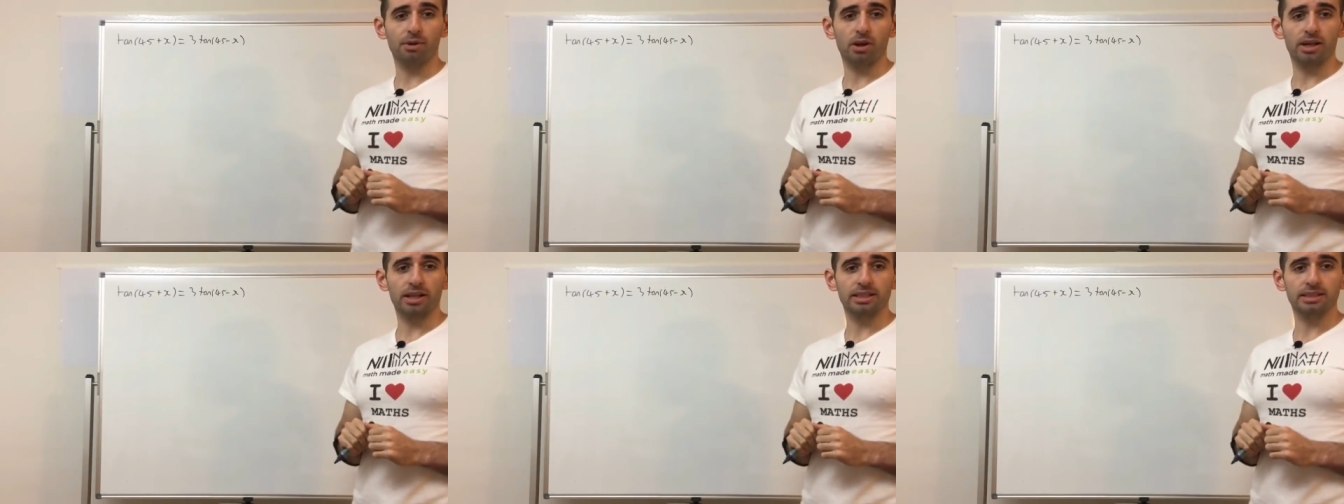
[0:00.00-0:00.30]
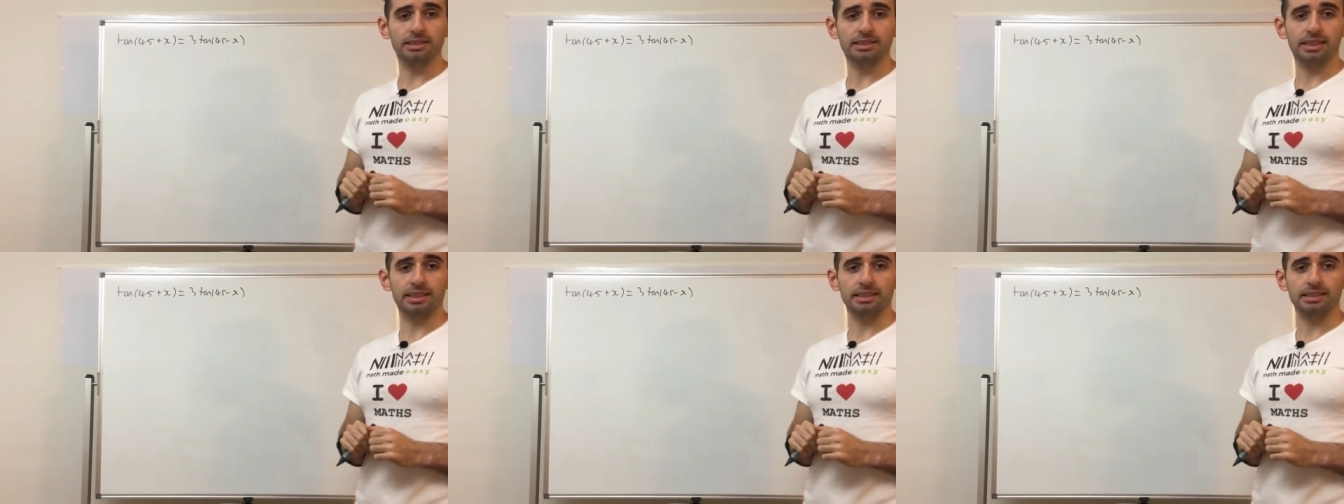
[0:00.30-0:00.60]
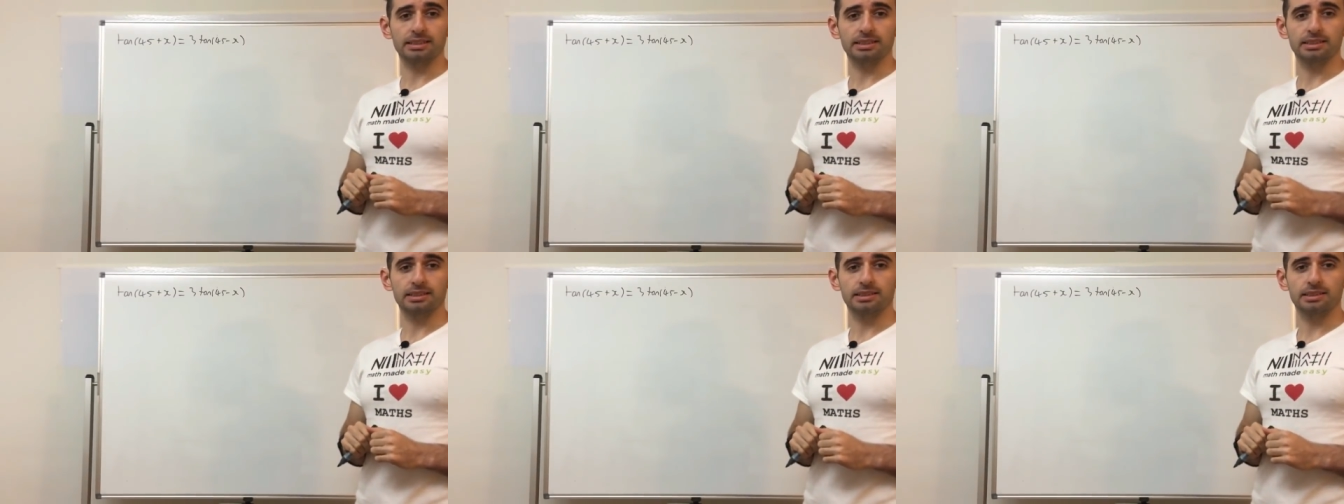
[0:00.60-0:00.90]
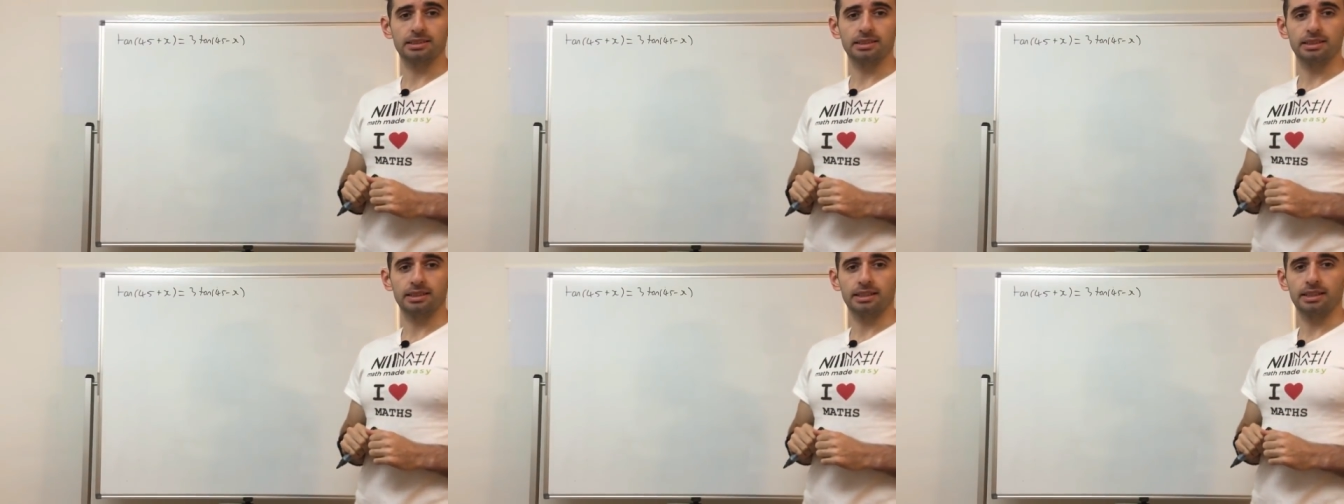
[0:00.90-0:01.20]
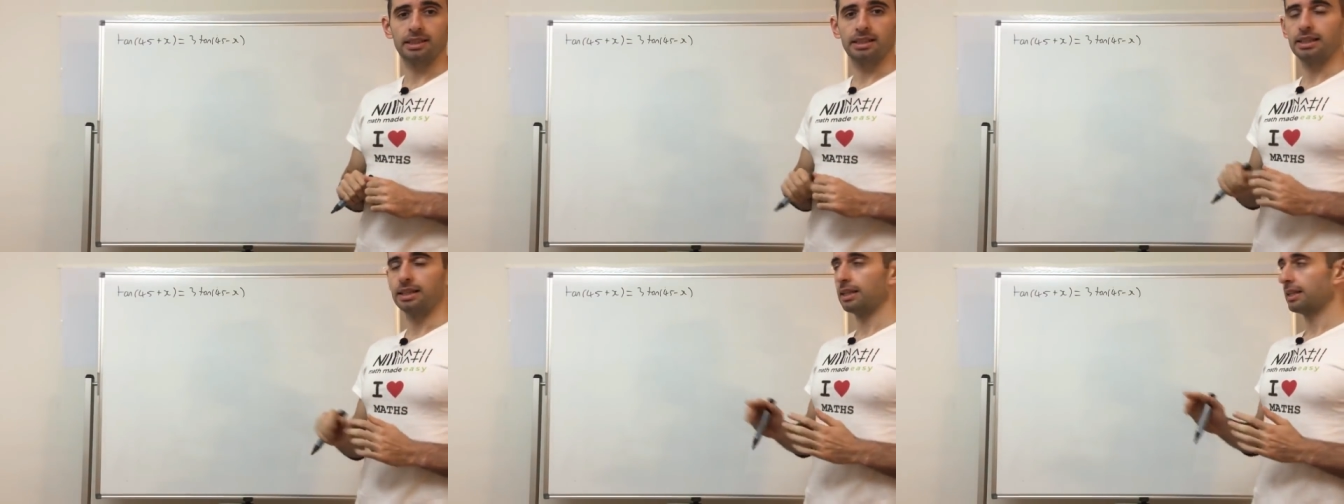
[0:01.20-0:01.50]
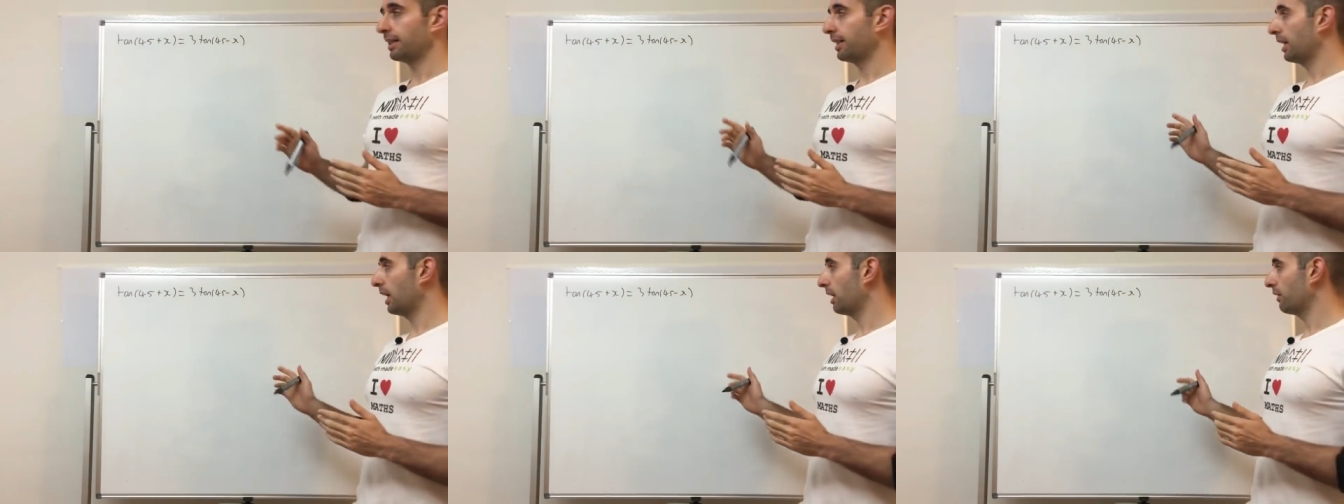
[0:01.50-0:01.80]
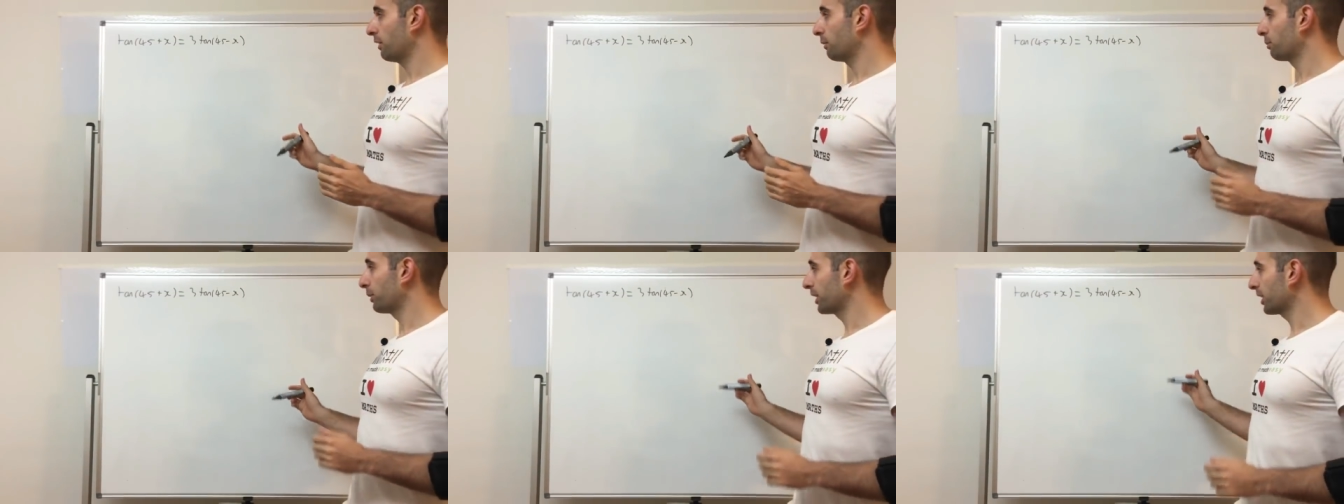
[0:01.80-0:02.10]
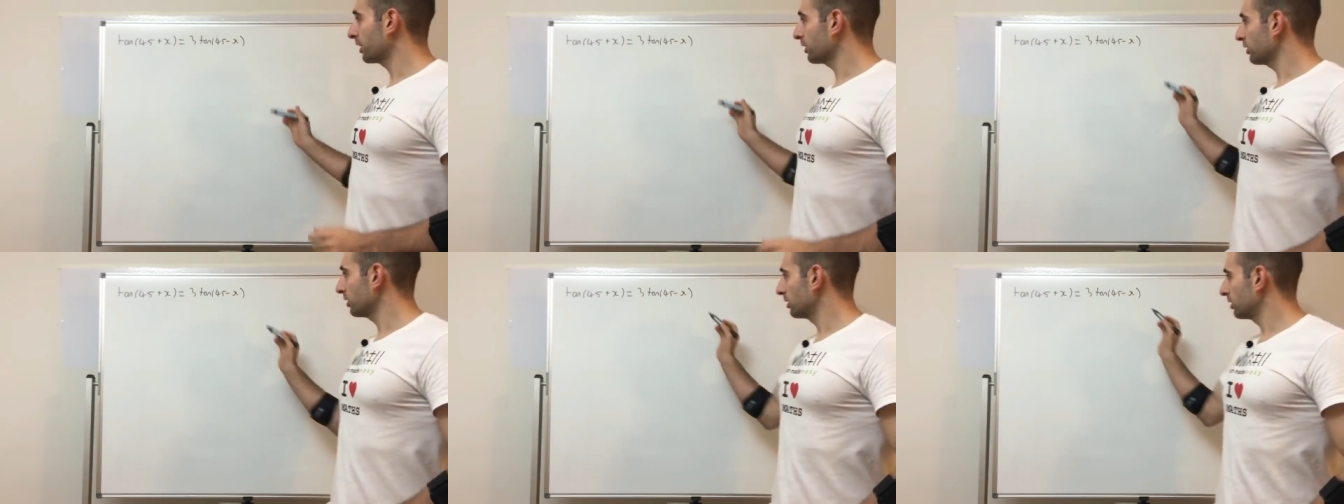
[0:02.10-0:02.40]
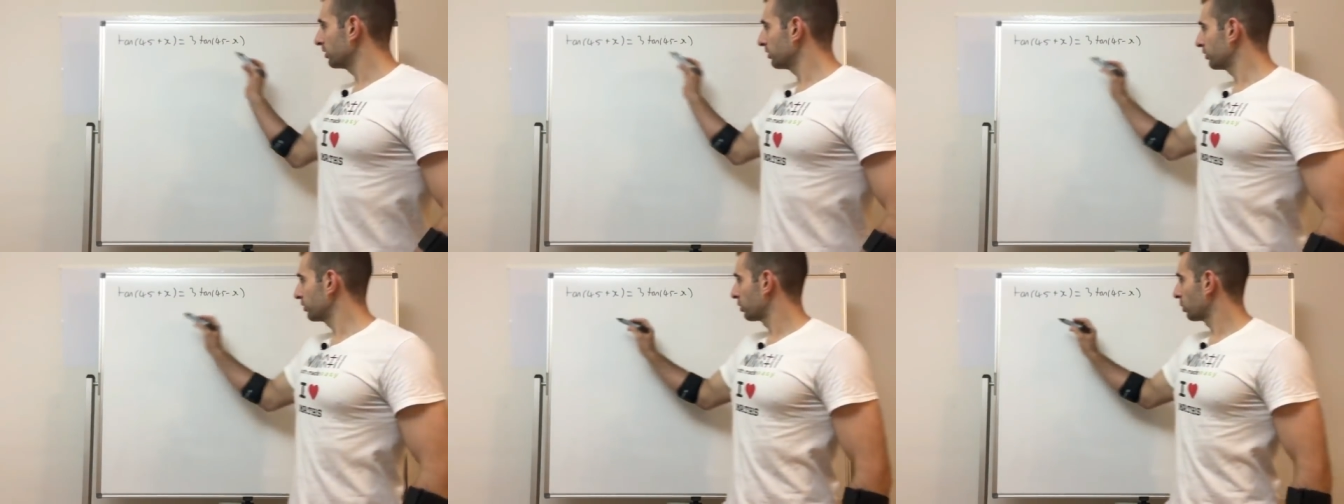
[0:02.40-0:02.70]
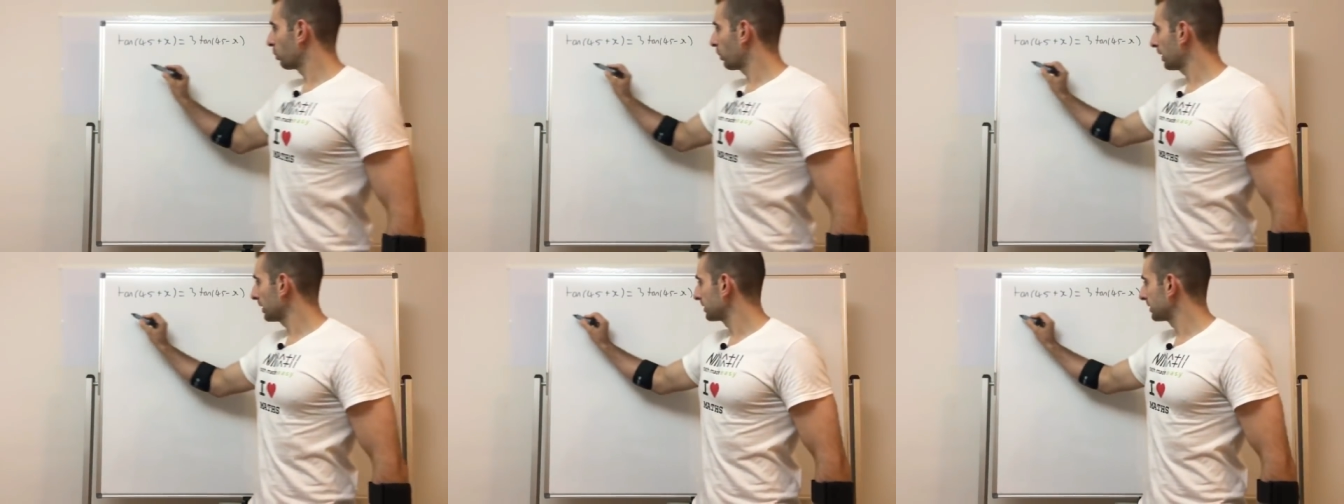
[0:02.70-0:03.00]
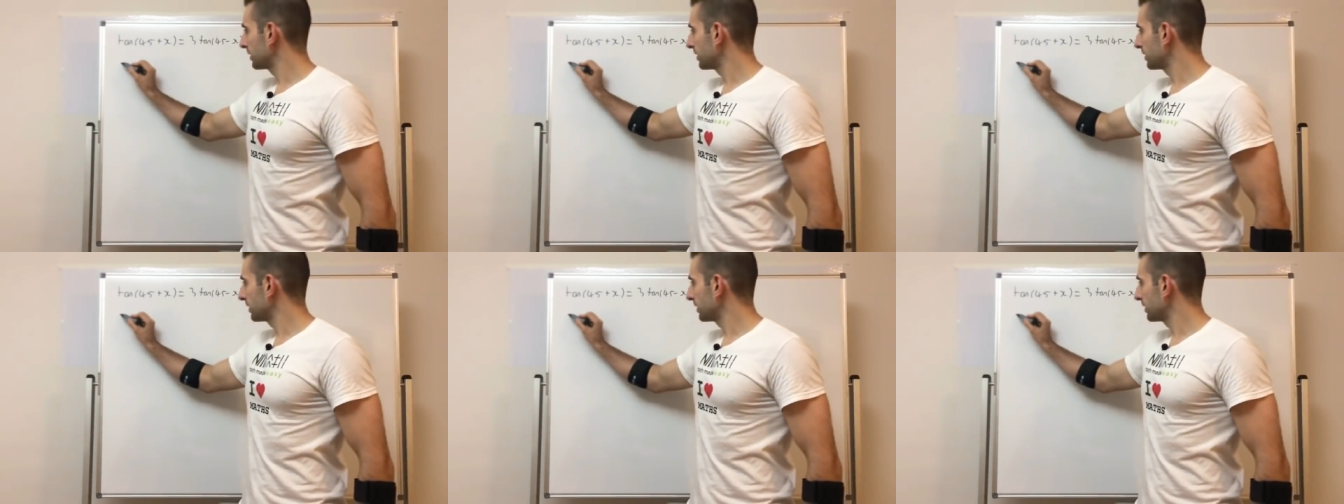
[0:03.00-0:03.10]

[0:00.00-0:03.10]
minus x. Now if I bring it to one